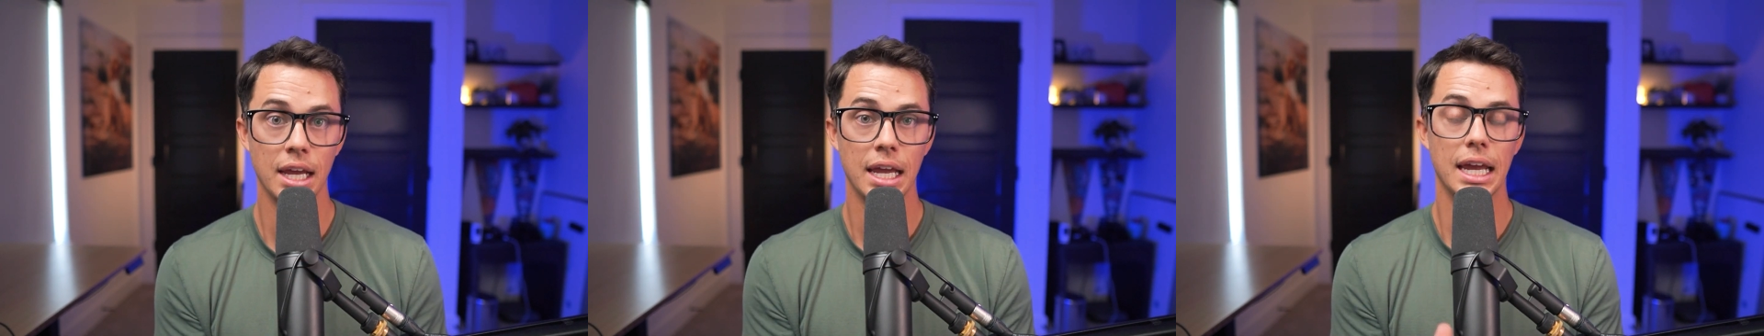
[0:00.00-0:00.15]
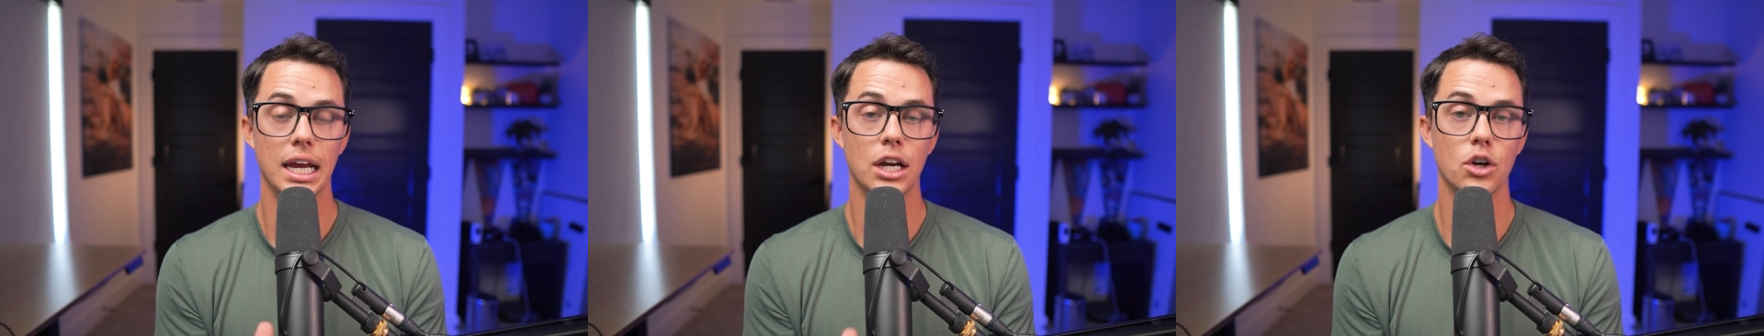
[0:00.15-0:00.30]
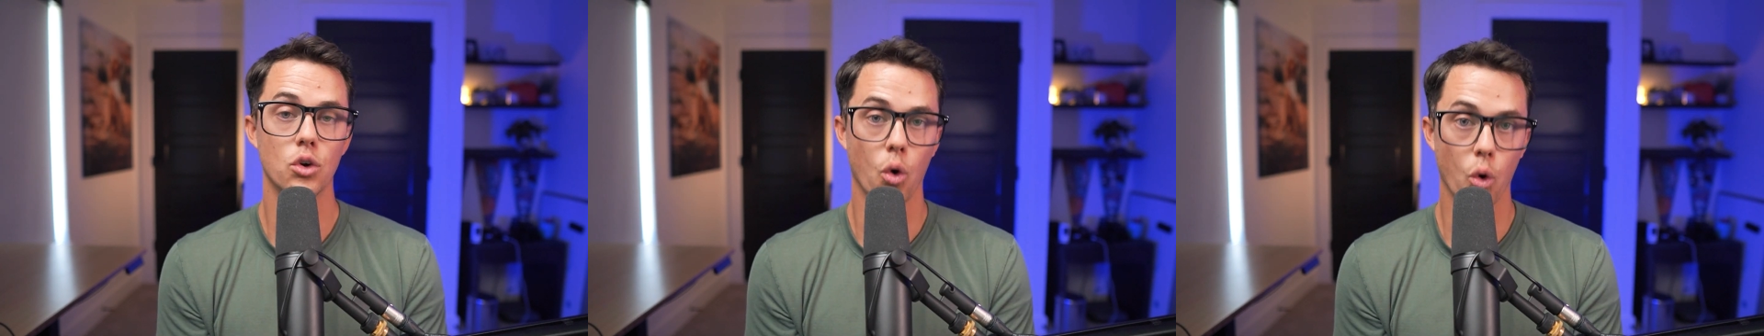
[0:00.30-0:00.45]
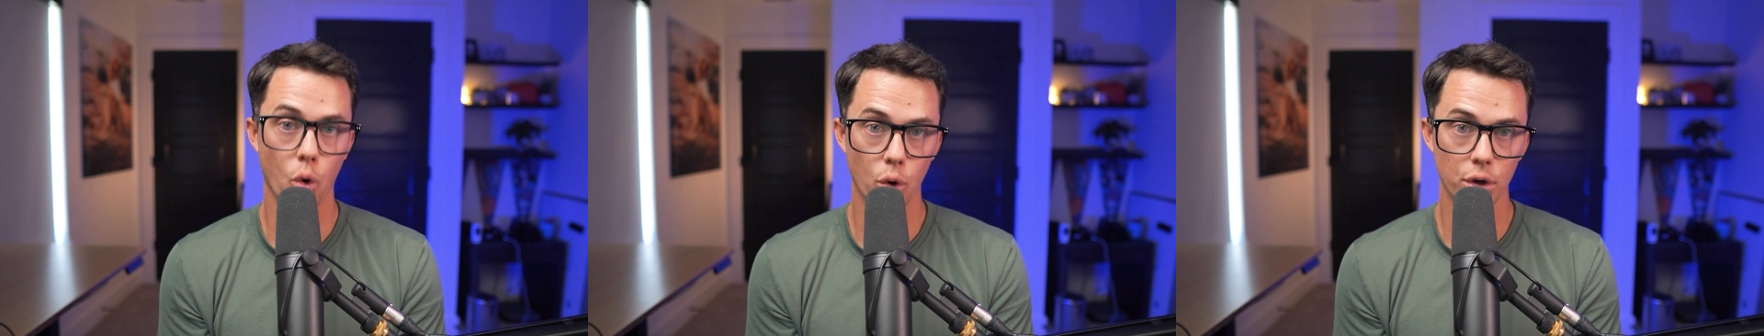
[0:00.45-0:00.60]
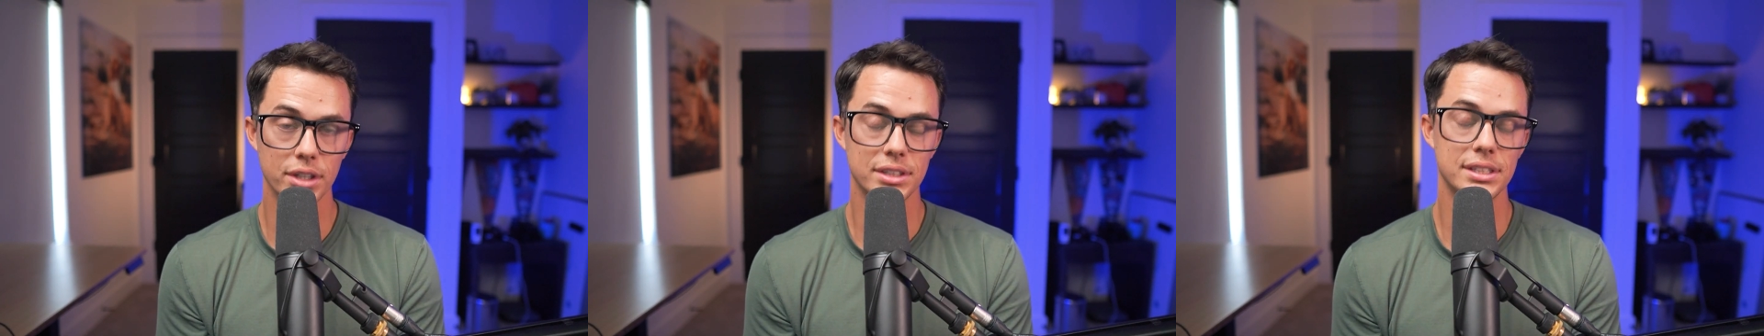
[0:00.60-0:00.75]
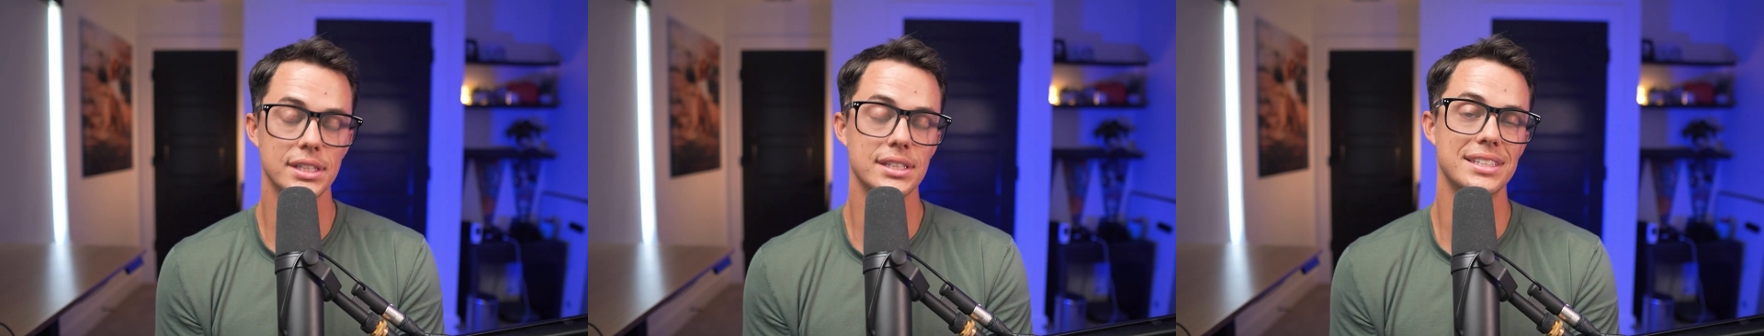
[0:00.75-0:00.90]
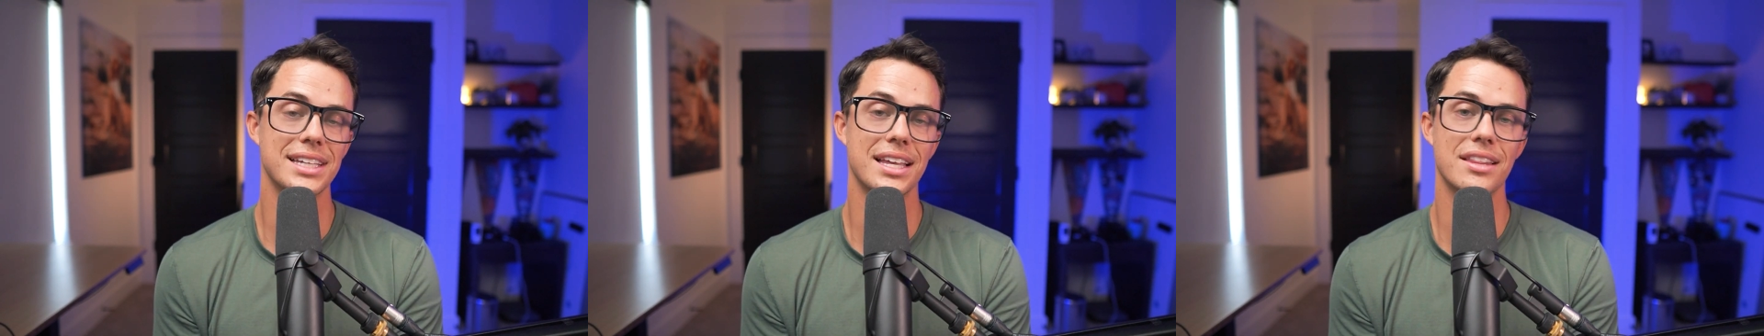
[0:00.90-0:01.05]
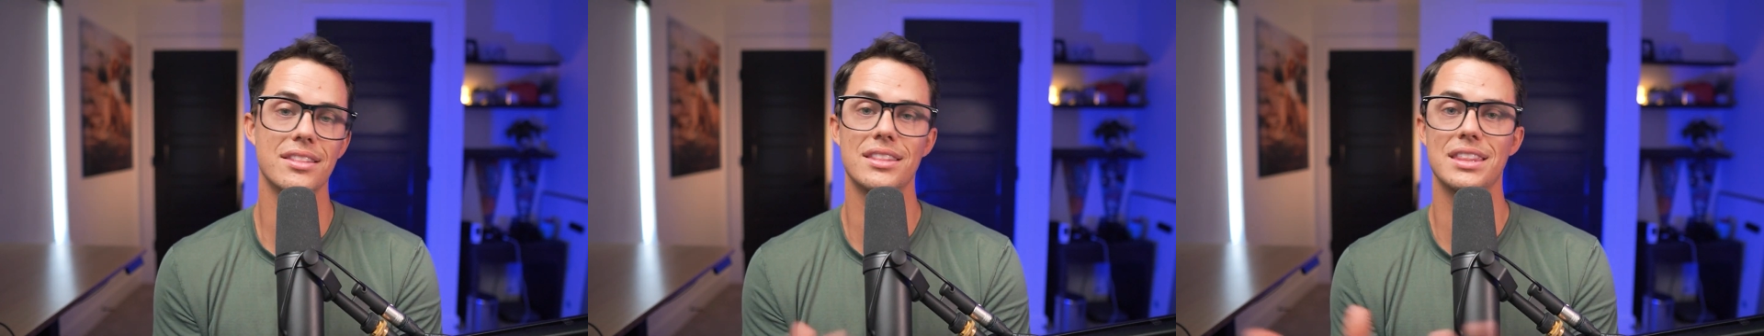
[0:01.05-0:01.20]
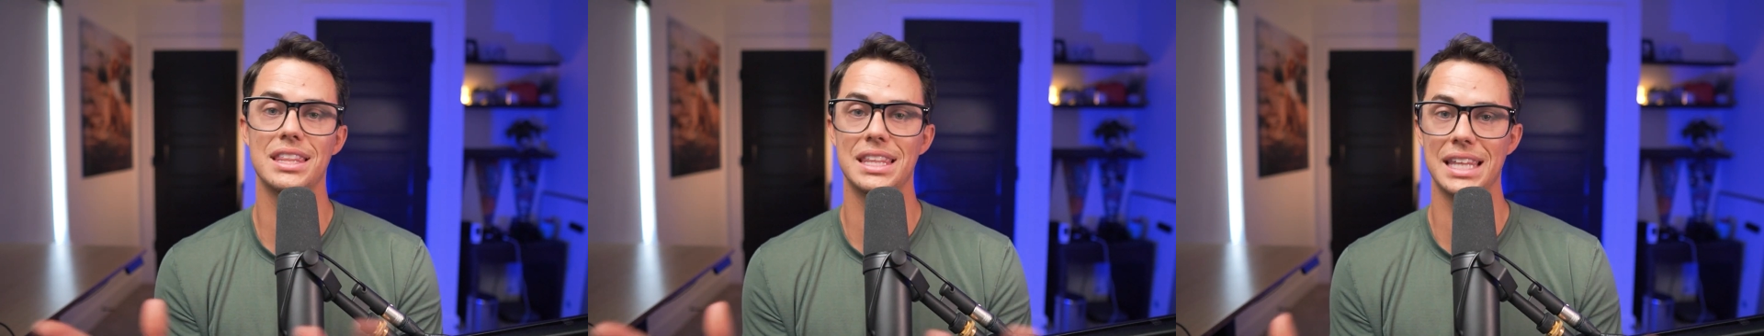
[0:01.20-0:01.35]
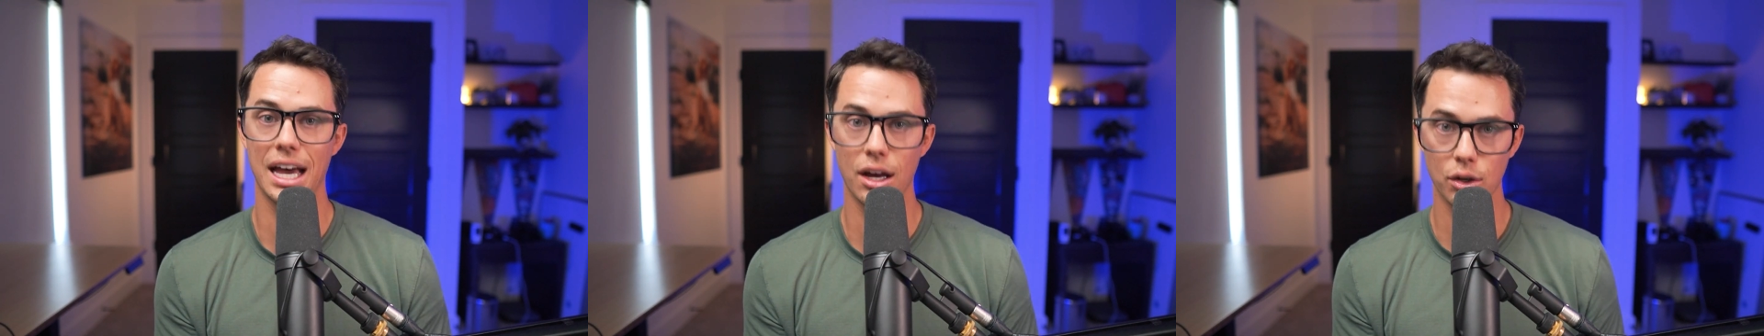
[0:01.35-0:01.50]
in order to send
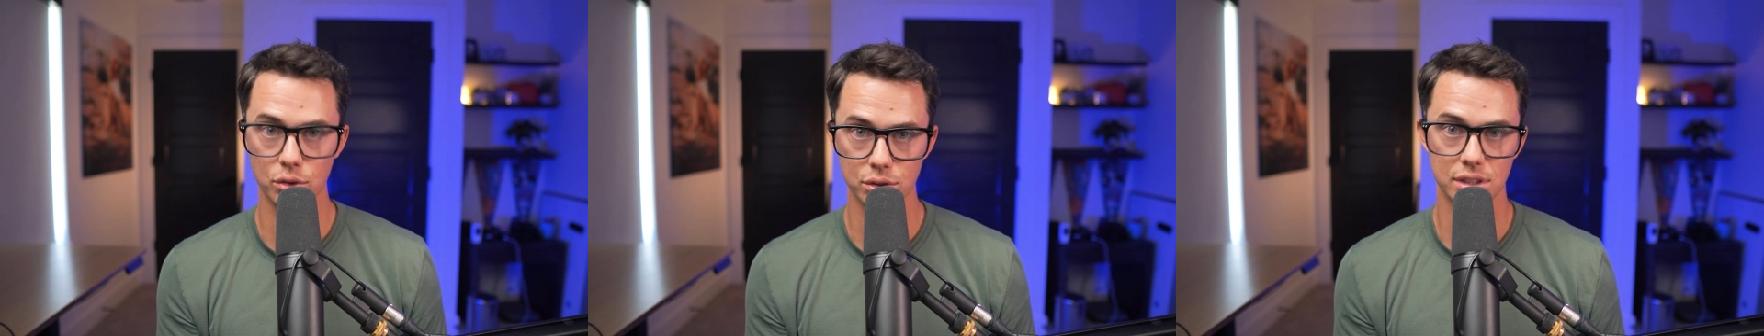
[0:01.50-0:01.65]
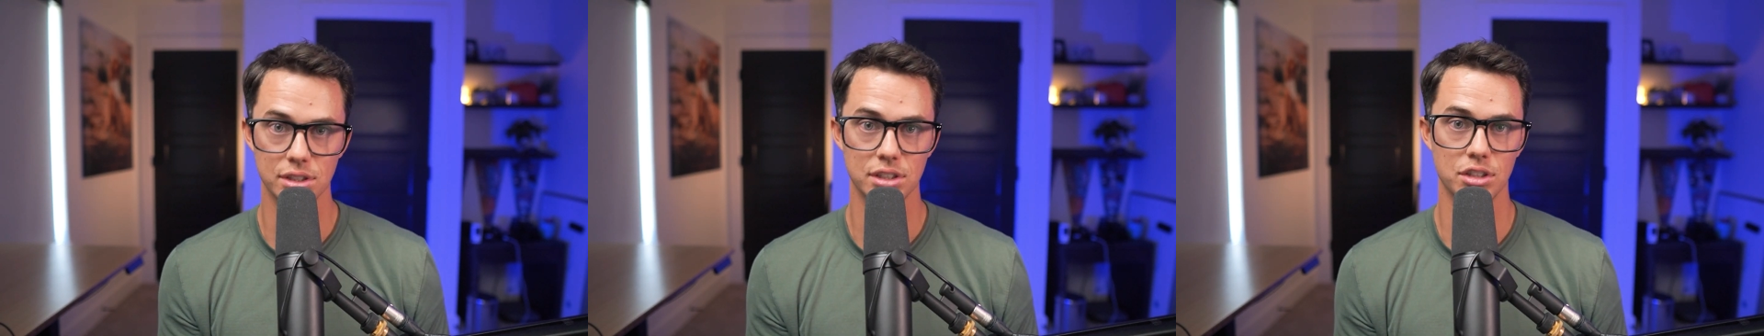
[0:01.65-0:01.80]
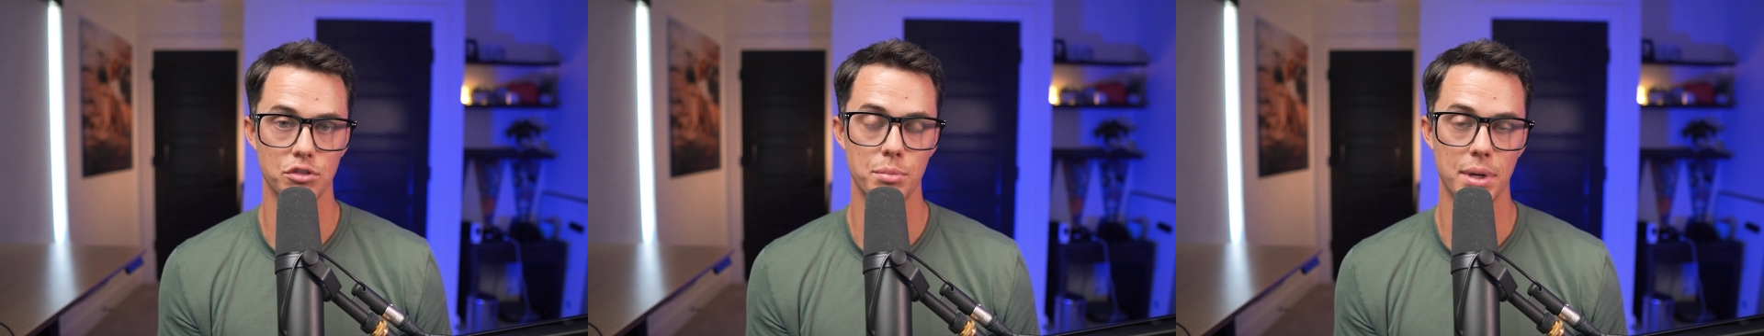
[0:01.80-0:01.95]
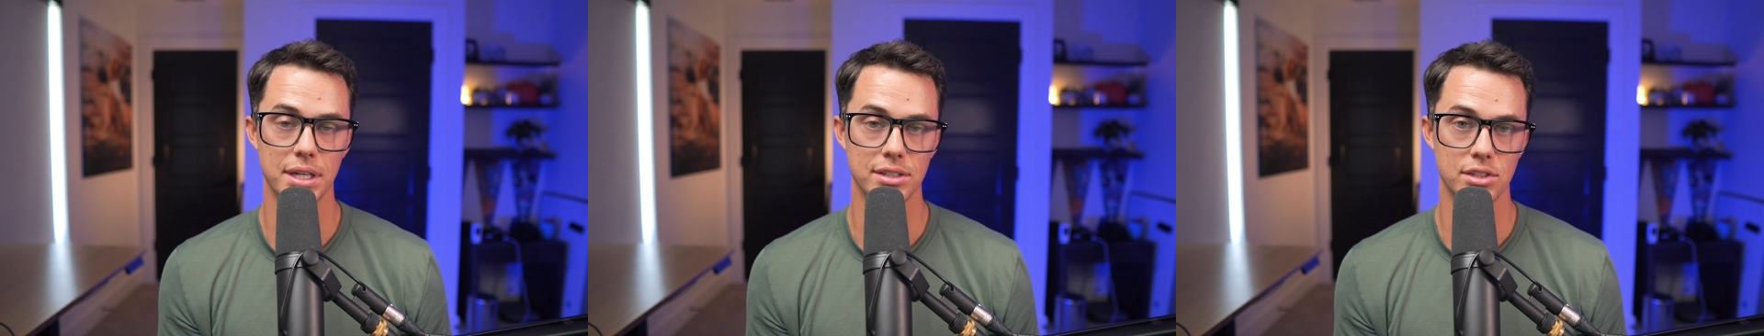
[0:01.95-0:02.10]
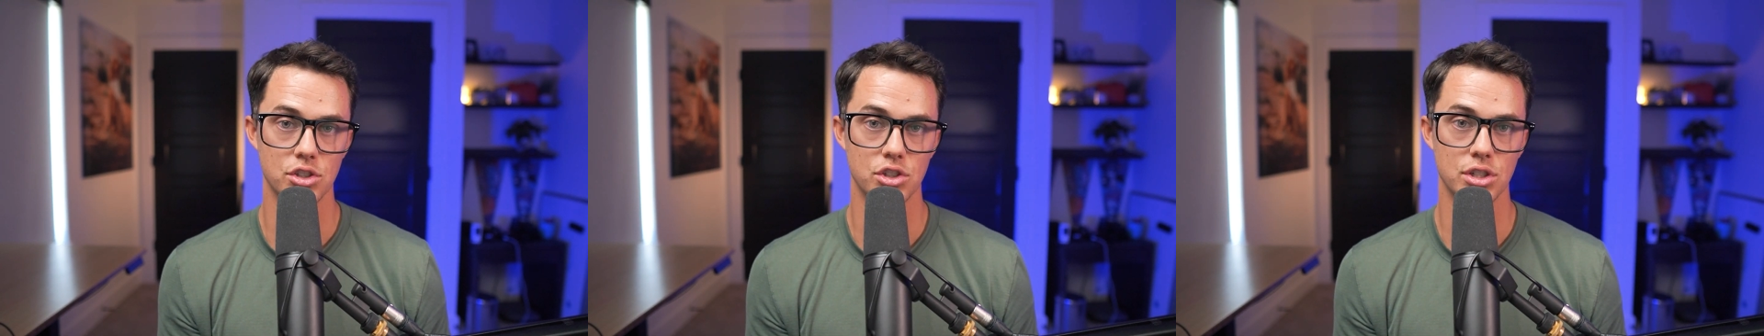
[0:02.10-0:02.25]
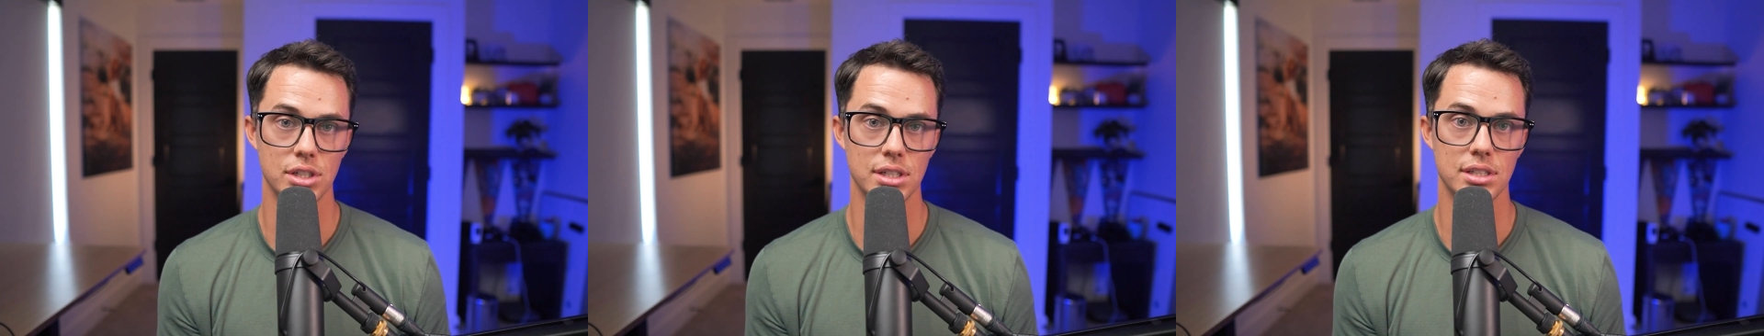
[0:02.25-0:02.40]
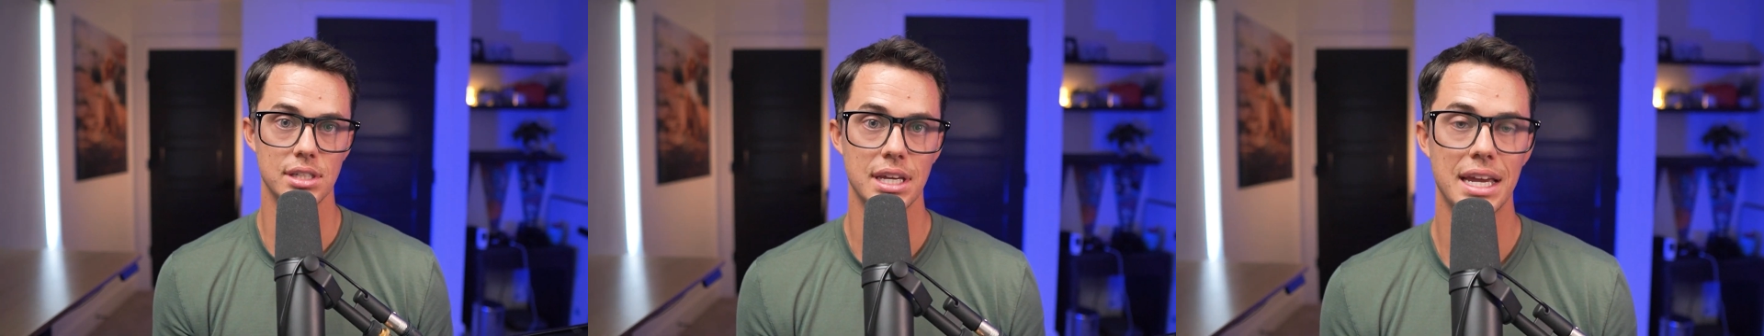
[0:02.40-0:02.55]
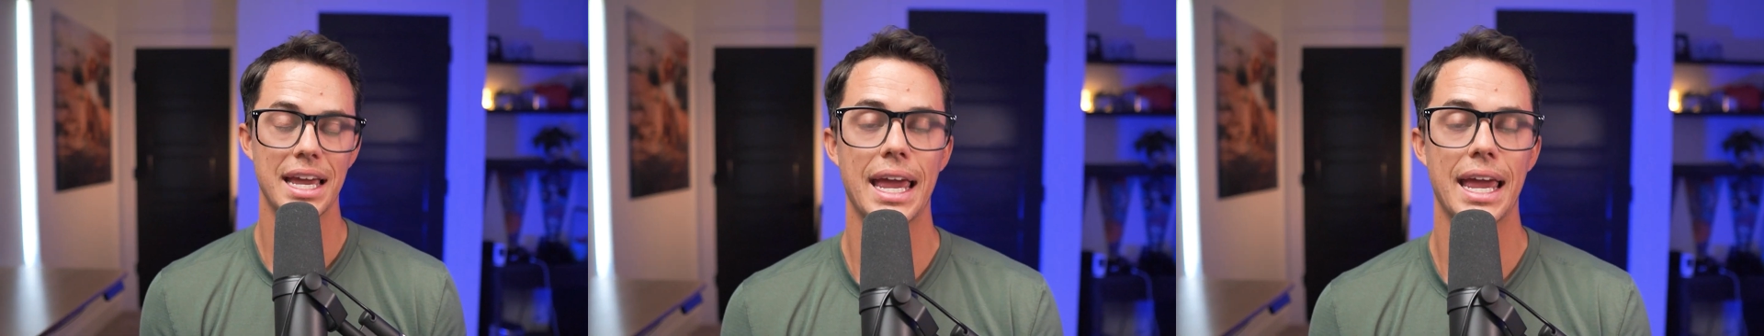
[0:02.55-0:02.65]
thousands of messages